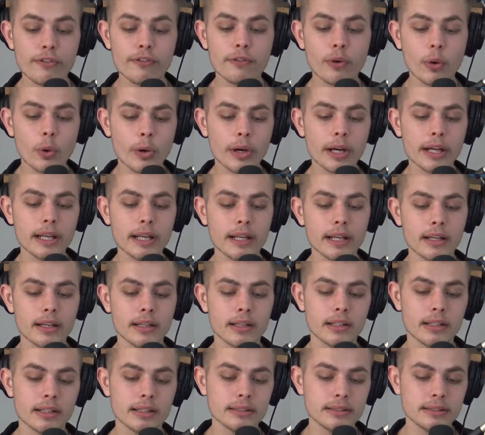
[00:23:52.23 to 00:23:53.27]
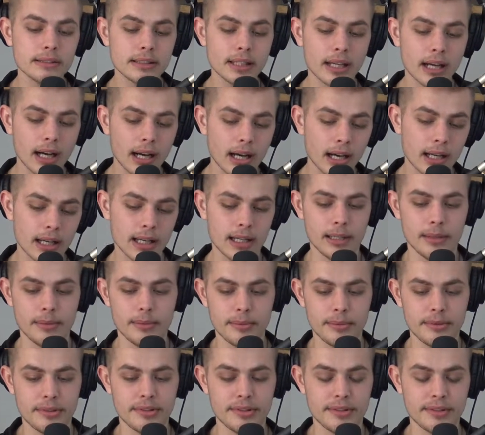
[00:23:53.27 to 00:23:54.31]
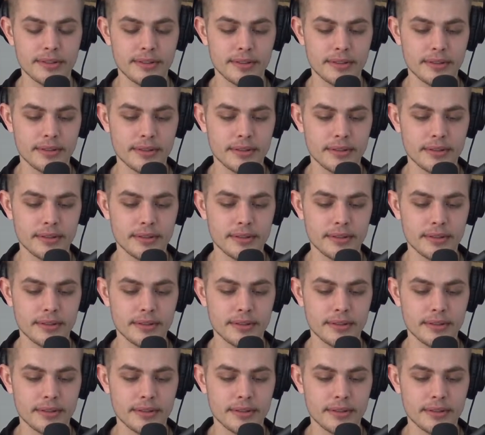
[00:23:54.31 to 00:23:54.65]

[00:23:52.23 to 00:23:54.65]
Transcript: 40 times.